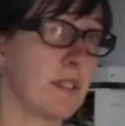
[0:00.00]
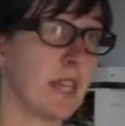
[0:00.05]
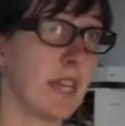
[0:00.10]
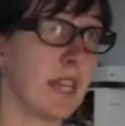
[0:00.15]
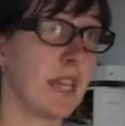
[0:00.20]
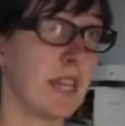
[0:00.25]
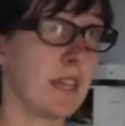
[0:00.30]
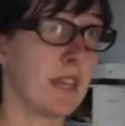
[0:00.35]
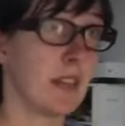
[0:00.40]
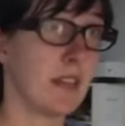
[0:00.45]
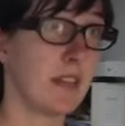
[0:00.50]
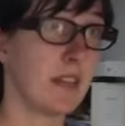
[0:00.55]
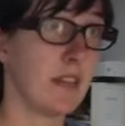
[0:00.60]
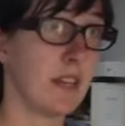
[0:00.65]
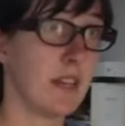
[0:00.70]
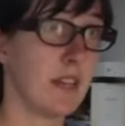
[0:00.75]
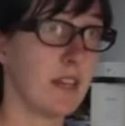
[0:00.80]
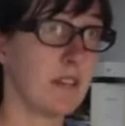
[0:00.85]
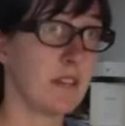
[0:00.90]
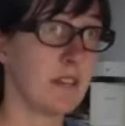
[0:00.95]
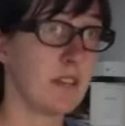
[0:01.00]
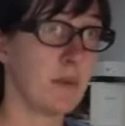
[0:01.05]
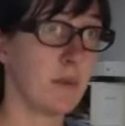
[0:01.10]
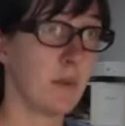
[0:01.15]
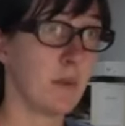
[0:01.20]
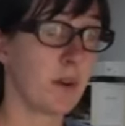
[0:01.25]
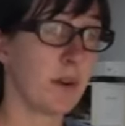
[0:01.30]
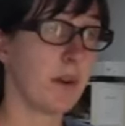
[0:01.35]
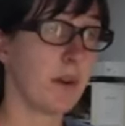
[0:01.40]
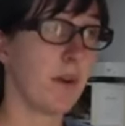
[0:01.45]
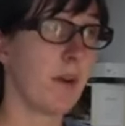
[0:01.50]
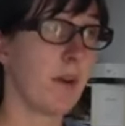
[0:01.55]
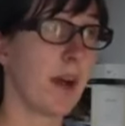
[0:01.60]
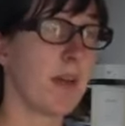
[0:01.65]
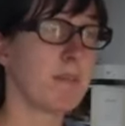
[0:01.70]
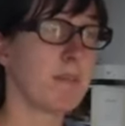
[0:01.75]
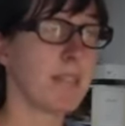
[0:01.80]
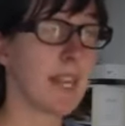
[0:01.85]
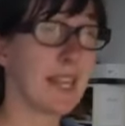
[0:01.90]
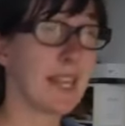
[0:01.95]
in tomorrow.
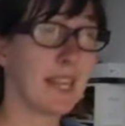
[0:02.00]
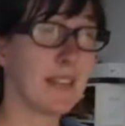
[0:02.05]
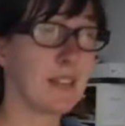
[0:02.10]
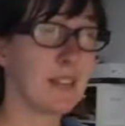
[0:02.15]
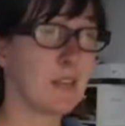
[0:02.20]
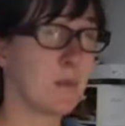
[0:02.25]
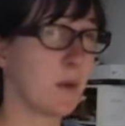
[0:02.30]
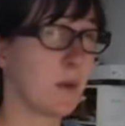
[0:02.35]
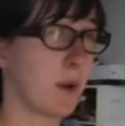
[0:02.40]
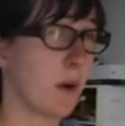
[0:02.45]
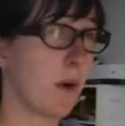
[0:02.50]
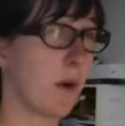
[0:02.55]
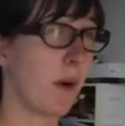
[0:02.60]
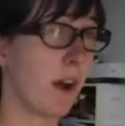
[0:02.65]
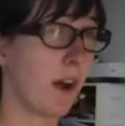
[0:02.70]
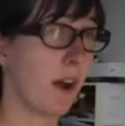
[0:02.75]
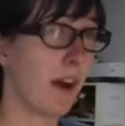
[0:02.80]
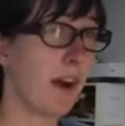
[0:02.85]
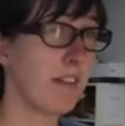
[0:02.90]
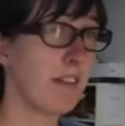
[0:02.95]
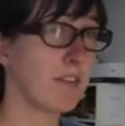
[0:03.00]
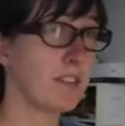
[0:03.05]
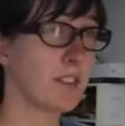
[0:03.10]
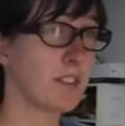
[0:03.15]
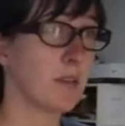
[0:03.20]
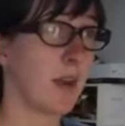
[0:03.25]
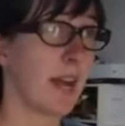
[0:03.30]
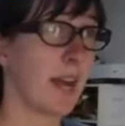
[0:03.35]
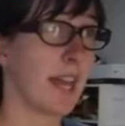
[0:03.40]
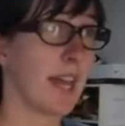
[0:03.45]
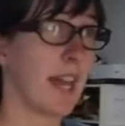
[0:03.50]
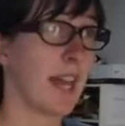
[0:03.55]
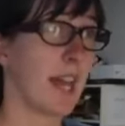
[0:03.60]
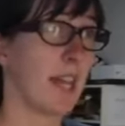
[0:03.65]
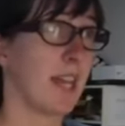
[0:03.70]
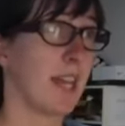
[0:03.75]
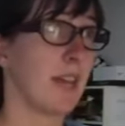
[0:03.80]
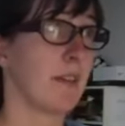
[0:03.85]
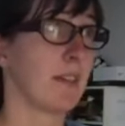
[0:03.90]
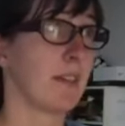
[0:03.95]
I'm taking tomorrow off, so I
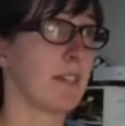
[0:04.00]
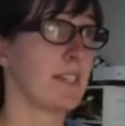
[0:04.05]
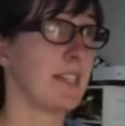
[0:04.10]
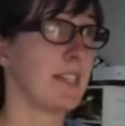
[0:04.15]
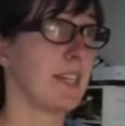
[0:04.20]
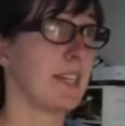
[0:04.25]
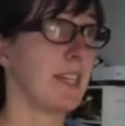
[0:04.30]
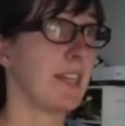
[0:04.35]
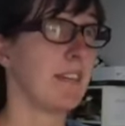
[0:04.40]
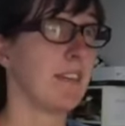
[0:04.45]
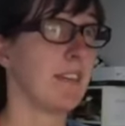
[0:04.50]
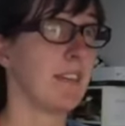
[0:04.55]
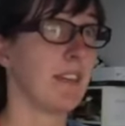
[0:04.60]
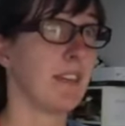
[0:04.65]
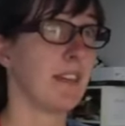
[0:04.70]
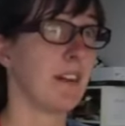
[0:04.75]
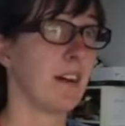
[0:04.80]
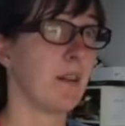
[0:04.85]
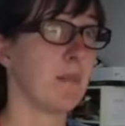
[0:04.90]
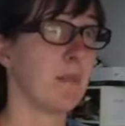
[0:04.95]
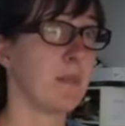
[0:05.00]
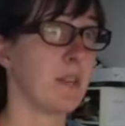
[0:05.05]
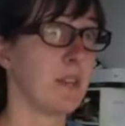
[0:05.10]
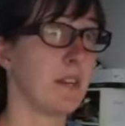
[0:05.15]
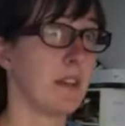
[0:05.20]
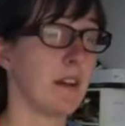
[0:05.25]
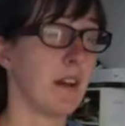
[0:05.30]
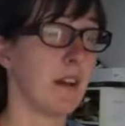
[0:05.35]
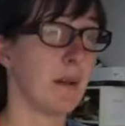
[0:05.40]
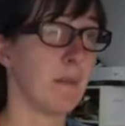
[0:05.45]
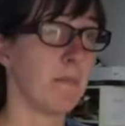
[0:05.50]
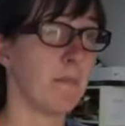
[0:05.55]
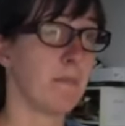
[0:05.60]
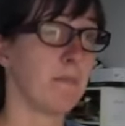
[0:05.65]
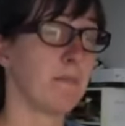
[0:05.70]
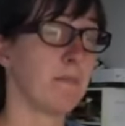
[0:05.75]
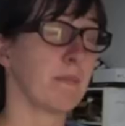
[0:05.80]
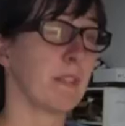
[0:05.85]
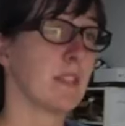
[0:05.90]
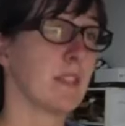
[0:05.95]
can't guarantee even that I'll be
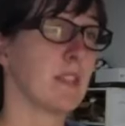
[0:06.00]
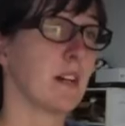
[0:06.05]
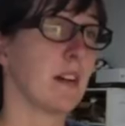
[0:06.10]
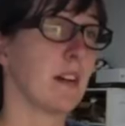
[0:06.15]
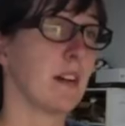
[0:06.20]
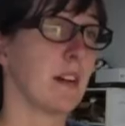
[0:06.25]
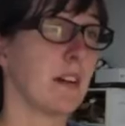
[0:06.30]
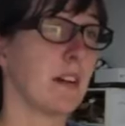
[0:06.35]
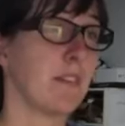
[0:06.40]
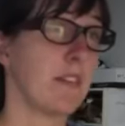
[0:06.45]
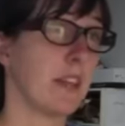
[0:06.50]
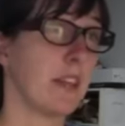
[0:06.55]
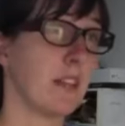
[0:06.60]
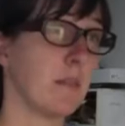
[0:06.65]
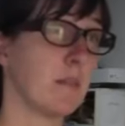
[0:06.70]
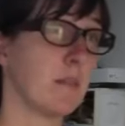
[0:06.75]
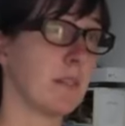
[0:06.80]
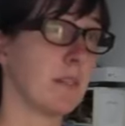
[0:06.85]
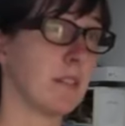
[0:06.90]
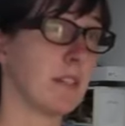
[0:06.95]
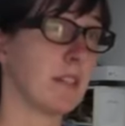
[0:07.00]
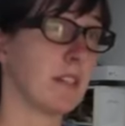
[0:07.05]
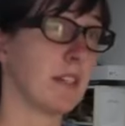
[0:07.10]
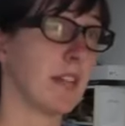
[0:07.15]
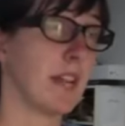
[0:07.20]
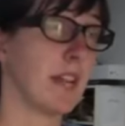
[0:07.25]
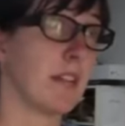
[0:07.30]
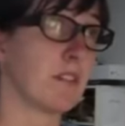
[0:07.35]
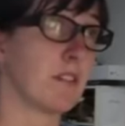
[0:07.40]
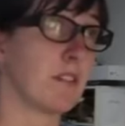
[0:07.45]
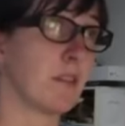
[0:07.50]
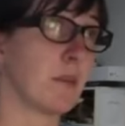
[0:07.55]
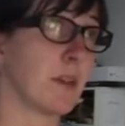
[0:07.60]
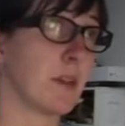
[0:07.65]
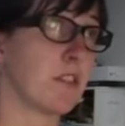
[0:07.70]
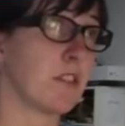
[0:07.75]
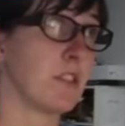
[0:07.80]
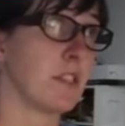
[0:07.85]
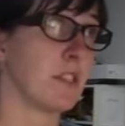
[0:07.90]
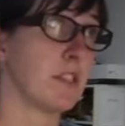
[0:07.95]
available to answer
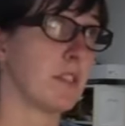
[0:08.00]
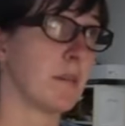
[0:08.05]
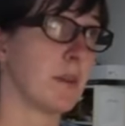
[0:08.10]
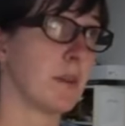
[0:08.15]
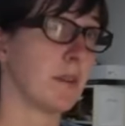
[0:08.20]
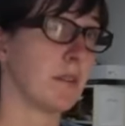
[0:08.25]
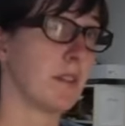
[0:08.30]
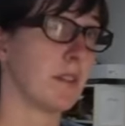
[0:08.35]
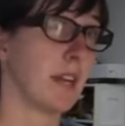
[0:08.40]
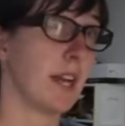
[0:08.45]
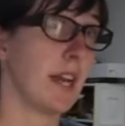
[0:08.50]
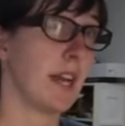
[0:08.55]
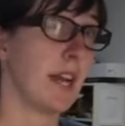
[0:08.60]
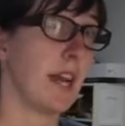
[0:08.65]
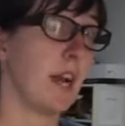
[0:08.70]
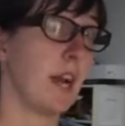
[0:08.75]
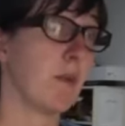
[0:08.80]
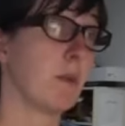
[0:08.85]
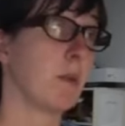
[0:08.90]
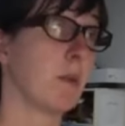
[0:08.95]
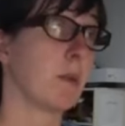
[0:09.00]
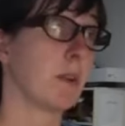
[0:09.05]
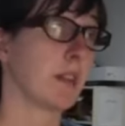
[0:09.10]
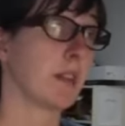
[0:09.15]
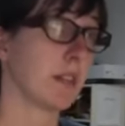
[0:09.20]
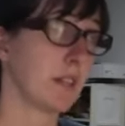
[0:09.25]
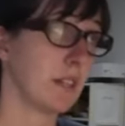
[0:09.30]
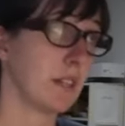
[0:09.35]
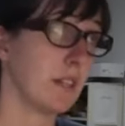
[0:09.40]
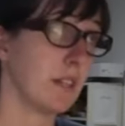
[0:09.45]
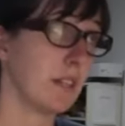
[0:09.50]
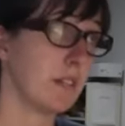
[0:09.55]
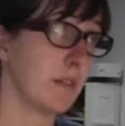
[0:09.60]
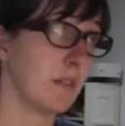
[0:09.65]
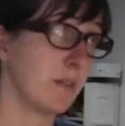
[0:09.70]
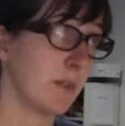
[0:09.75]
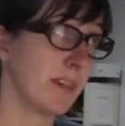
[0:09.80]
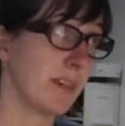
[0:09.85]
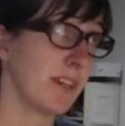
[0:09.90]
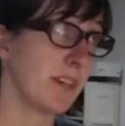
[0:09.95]
questions about how to order
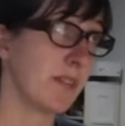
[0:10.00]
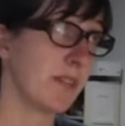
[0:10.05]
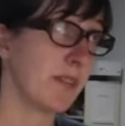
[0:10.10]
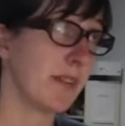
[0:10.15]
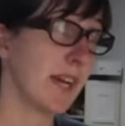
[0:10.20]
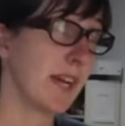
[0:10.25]
tomorrow.